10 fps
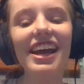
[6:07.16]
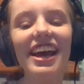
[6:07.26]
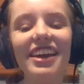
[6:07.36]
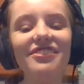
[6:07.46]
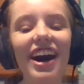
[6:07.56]

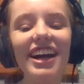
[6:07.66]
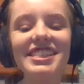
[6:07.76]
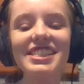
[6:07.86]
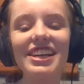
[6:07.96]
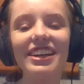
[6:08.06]
in
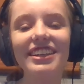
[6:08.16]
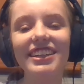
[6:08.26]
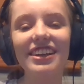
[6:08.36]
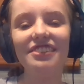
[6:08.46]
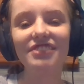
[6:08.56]
Monster
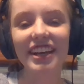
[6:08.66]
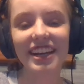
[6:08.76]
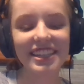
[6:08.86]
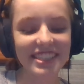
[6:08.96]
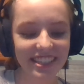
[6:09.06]

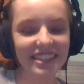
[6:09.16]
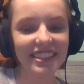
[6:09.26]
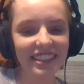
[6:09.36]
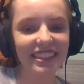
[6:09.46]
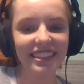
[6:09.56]
because
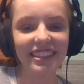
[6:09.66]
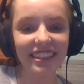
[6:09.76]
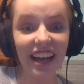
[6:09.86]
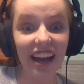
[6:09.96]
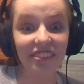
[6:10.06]

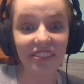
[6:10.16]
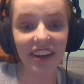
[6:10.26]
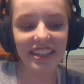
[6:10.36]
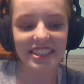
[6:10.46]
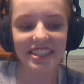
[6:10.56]
I'm a
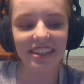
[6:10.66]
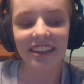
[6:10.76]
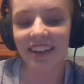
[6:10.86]
monster.